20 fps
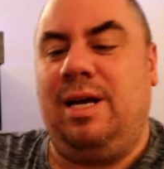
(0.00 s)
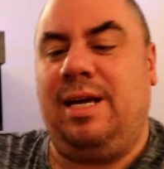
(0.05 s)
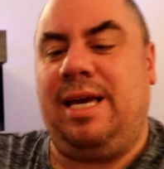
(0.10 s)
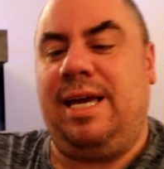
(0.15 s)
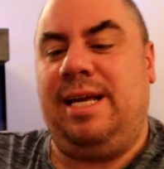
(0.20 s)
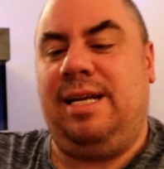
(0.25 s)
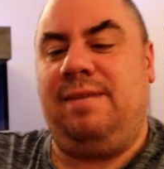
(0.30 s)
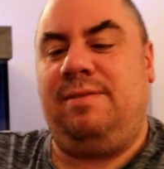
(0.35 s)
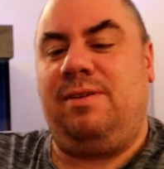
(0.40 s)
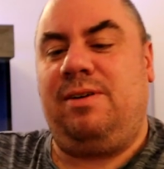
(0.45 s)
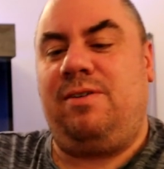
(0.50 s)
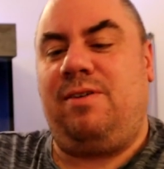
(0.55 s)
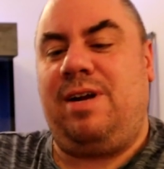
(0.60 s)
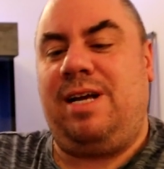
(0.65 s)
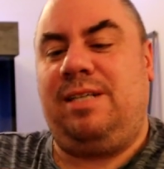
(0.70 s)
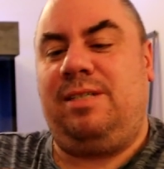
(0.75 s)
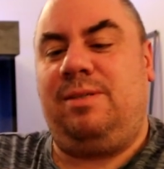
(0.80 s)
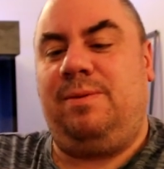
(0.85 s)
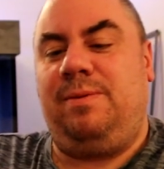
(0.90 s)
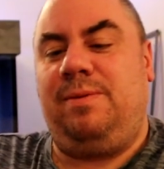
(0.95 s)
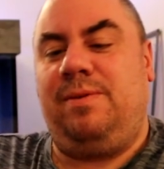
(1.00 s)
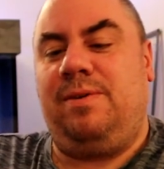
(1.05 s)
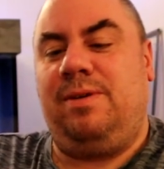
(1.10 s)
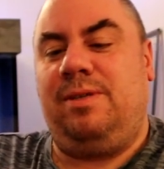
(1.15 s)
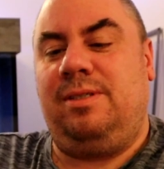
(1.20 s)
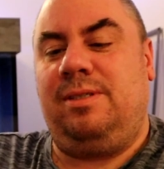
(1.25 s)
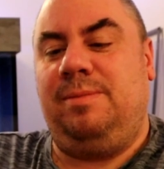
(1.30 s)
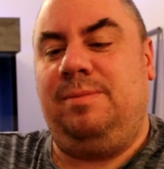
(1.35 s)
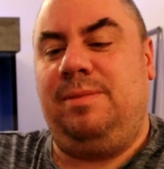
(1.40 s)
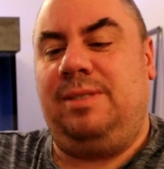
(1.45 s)
a kind of a grass, so we've
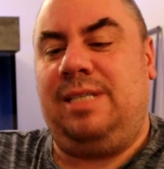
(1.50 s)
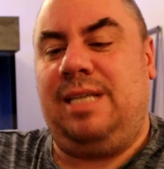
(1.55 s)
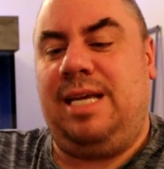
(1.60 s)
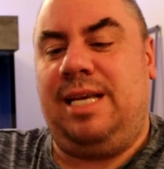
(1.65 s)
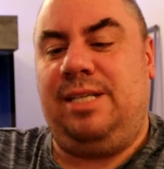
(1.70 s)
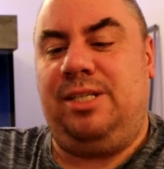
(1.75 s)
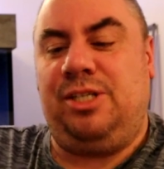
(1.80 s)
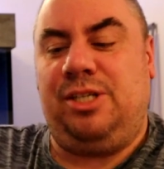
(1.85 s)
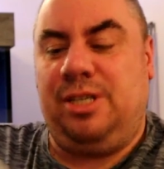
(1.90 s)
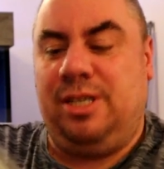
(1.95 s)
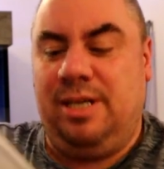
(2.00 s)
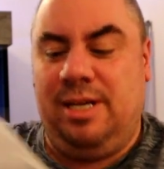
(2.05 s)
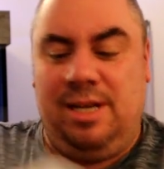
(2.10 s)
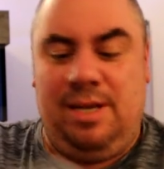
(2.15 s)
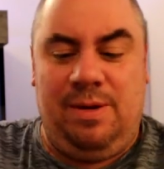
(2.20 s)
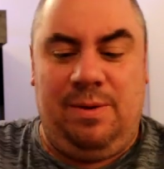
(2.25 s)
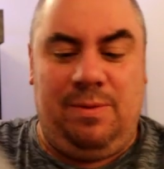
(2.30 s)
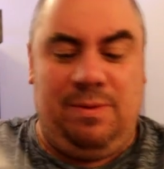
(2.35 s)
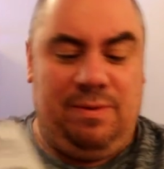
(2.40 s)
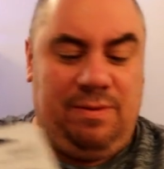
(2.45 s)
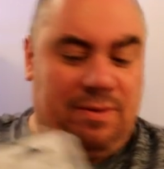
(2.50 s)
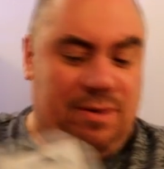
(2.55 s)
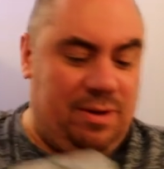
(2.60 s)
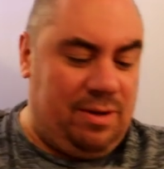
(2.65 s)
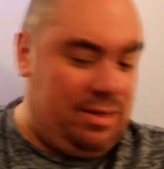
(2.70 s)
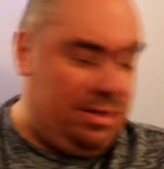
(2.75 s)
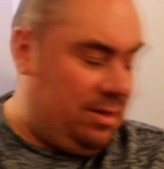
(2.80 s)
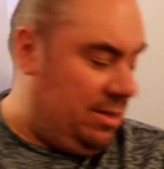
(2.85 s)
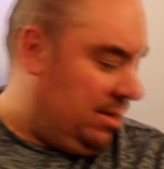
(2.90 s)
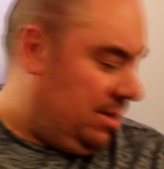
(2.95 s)
got some sedge, we've
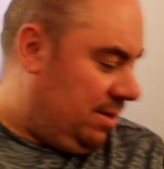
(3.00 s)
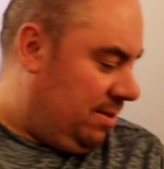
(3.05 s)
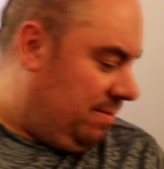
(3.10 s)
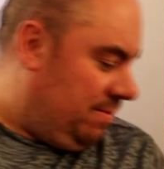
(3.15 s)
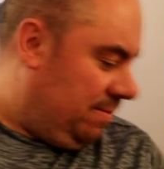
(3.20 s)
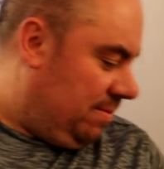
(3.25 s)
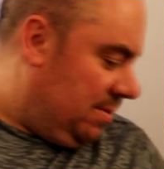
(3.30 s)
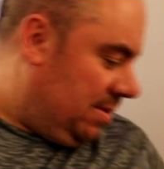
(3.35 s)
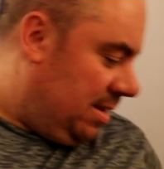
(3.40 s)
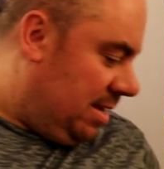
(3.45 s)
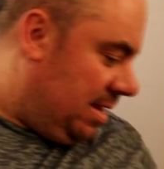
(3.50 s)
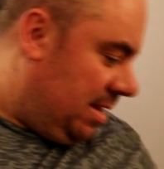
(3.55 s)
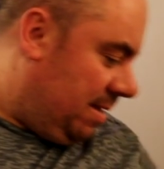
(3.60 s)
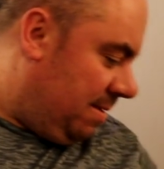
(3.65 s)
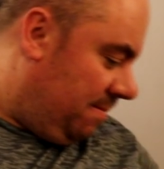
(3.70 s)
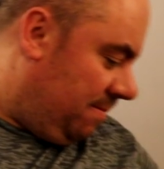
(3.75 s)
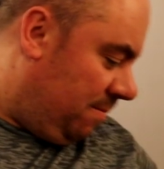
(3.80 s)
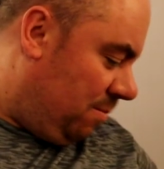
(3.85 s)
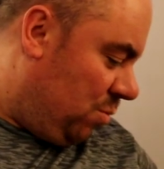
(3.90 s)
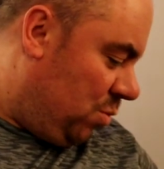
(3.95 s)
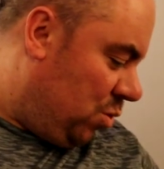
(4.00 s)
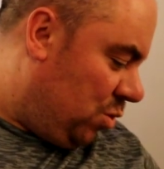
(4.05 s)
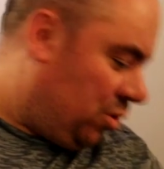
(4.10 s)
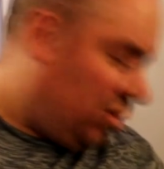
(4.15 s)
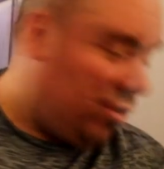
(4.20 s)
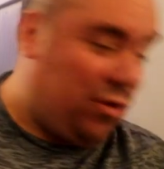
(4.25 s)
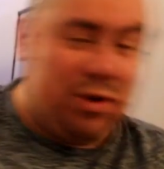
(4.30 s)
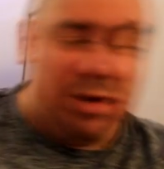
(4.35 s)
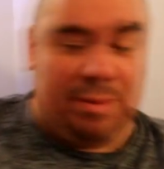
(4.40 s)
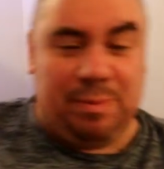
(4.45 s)
got some more
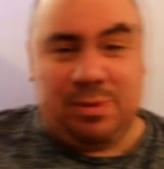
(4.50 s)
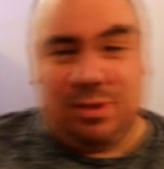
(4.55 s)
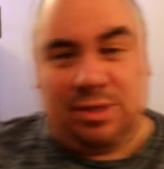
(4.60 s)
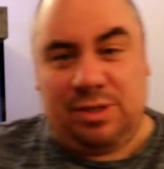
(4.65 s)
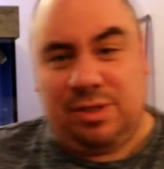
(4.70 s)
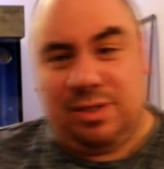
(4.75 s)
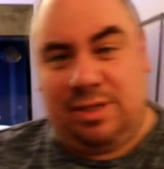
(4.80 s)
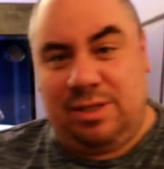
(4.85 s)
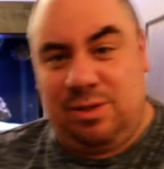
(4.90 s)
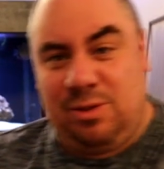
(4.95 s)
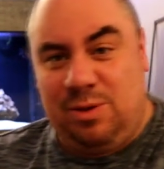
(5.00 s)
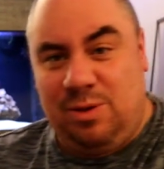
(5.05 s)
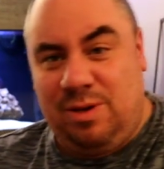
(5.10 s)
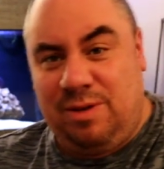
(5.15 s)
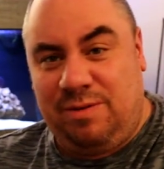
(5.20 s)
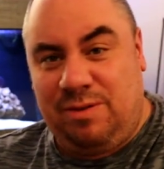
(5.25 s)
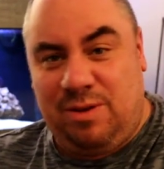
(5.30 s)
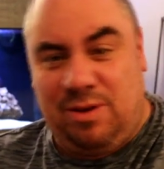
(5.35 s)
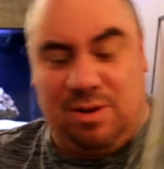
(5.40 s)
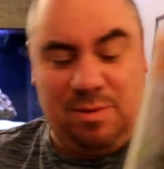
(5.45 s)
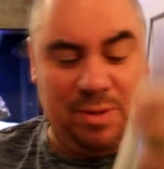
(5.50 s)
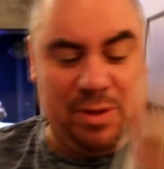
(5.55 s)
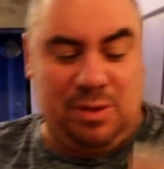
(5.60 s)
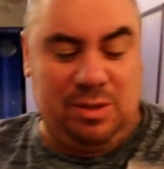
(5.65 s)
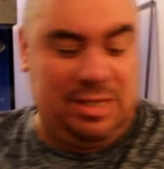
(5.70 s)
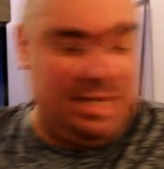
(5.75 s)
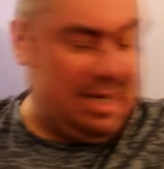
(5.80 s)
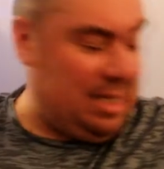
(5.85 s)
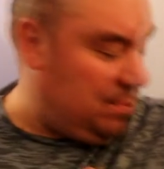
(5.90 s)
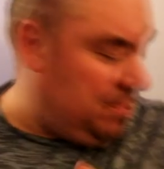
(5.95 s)
crypts. So I've got about
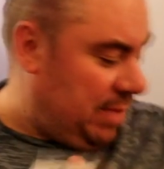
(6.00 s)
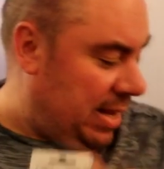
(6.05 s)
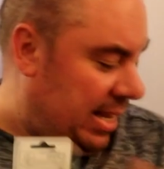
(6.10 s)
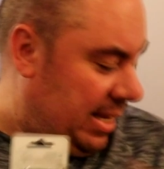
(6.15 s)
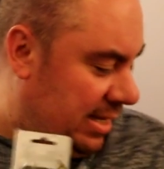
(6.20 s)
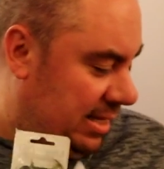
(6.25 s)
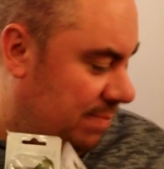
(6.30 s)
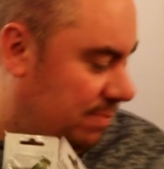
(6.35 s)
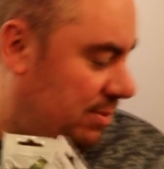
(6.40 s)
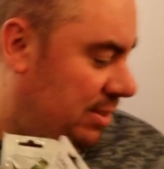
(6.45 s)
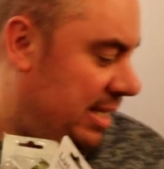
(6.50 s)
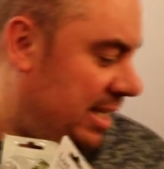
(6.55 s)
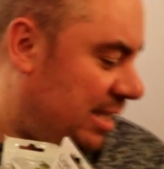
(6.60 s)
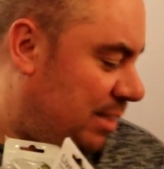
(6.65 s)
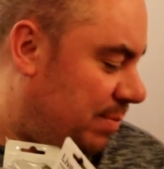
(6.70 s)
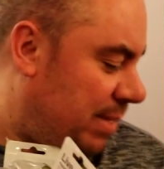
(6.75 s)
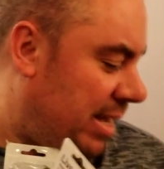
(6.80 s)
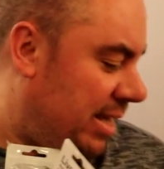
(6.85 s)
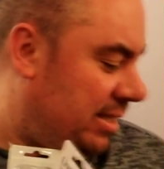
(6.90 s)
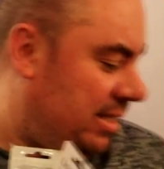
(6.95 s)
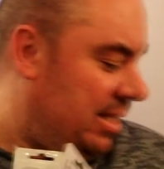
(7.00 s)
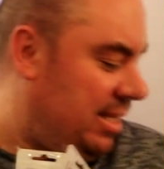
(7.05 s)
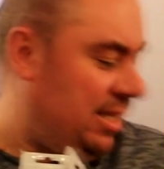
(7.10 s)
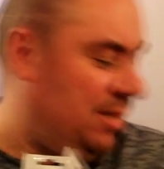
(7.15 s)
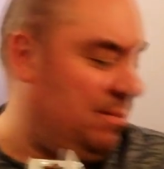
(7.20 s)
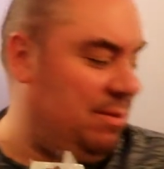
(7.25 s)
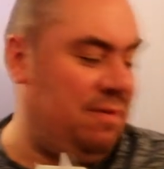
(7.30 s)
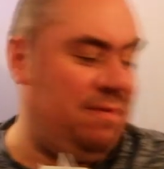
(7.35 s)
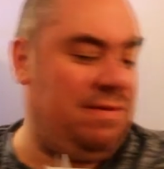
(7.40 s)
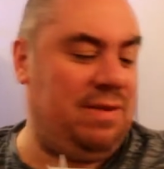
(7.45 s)
six packs of
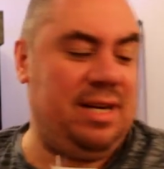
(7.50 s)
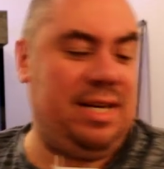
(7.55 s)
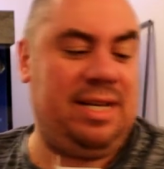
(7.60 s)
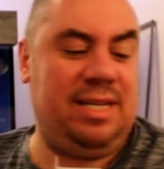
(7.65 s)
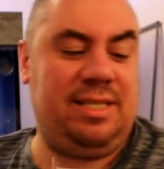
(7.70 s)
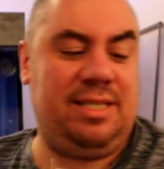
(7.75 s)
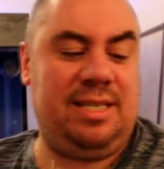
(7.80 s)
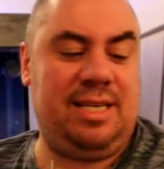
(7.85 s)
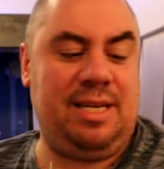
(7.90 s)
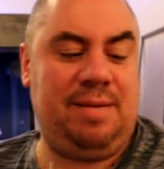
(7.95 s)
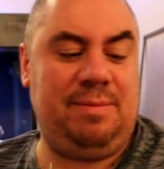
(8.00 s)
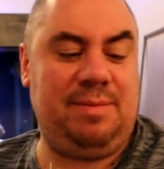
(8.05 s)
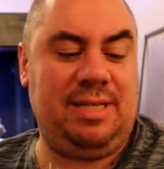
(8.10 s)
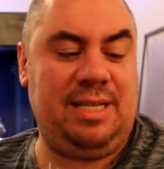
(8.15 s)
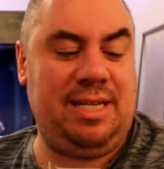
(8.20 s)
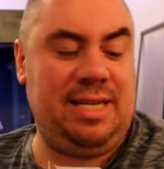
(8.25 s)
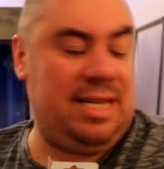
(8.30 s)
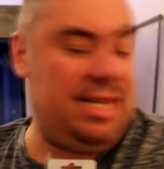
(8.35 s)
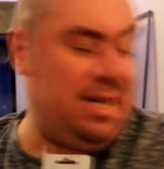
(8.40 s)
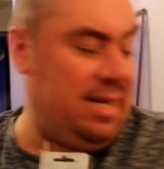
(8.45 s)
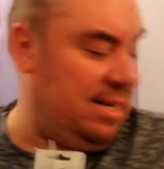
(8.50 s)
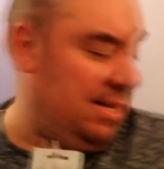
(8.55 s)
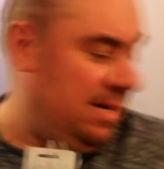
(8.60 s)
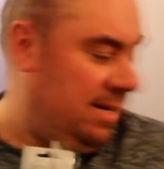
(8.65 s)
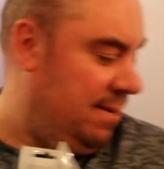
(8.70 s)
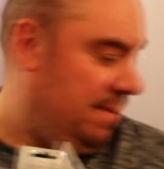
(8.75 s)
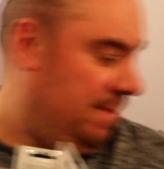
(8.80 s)
these with various types in here.